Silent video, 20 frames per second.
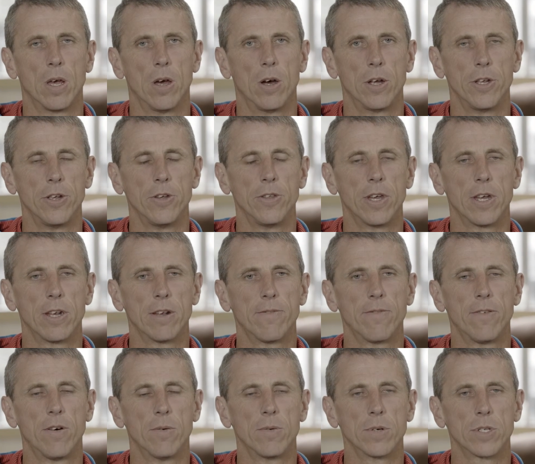I knew that
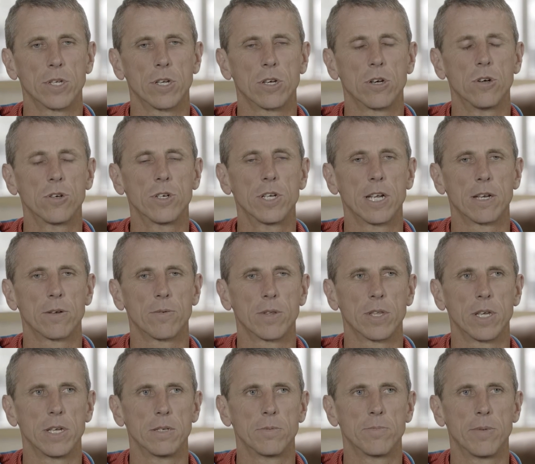if I was in contact with
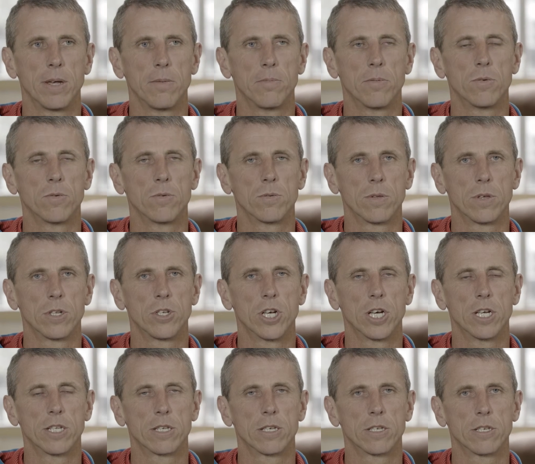these people, the
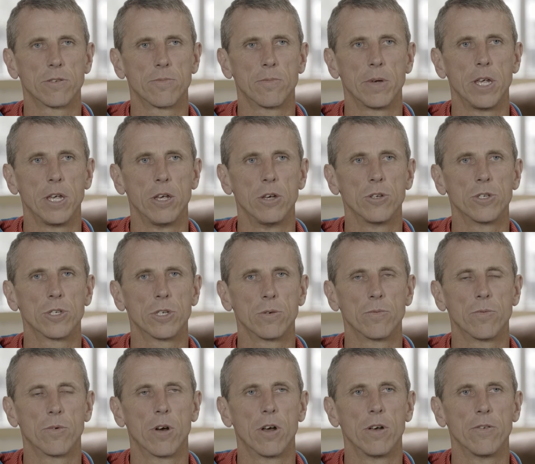chances of me
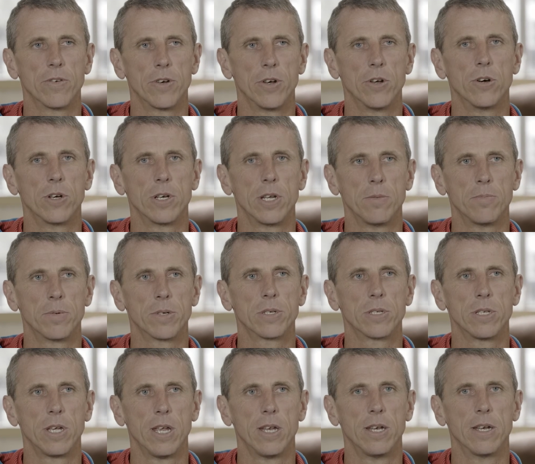using were over
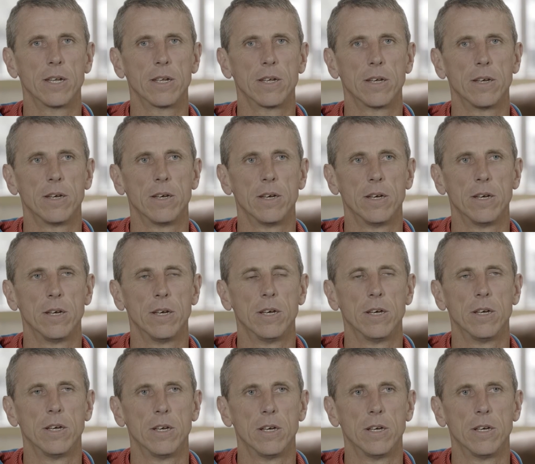90%.
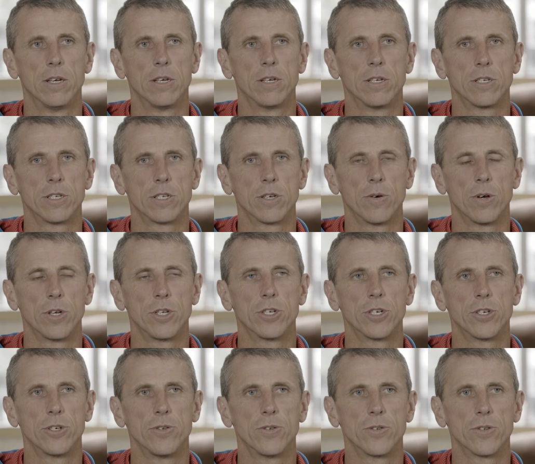So I
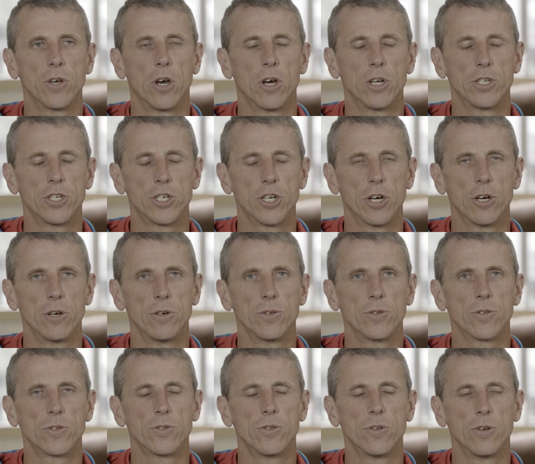
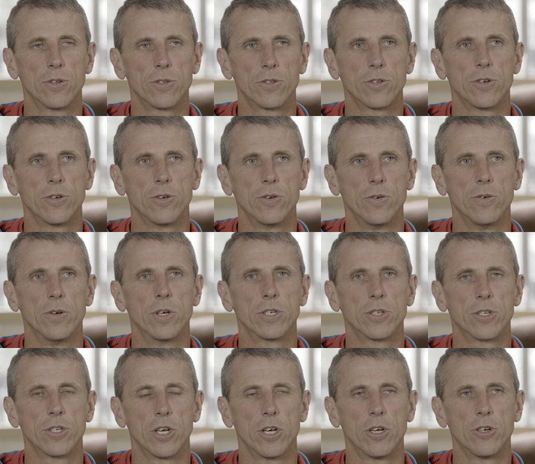chose not to
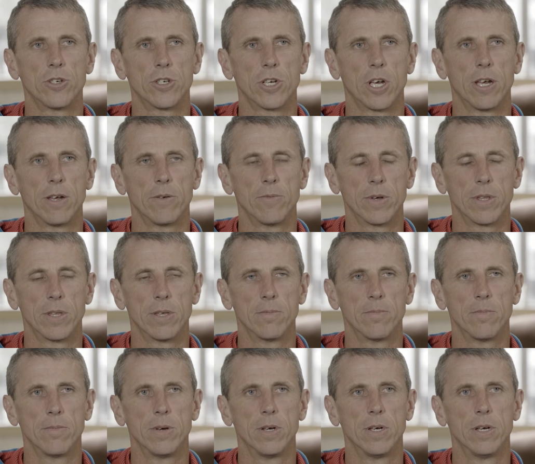associate with
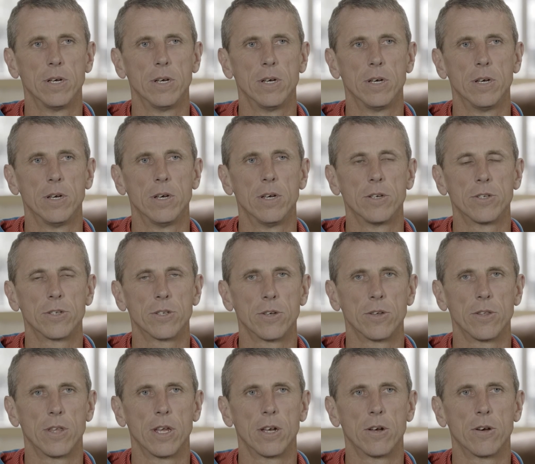them
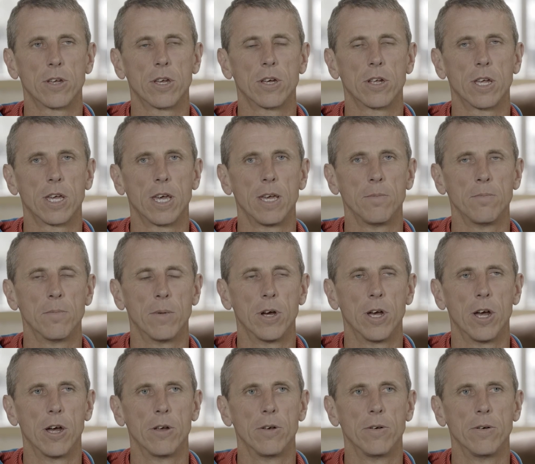so that I could keep
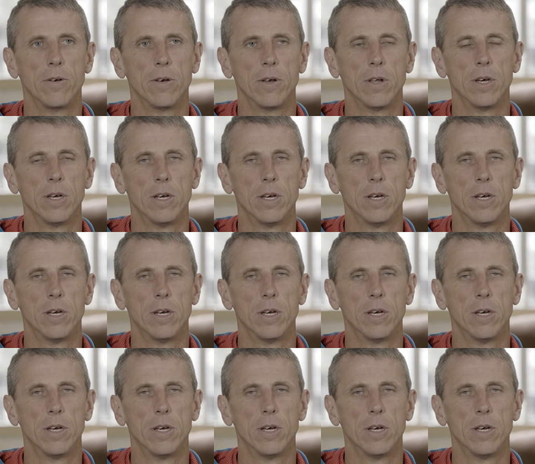my own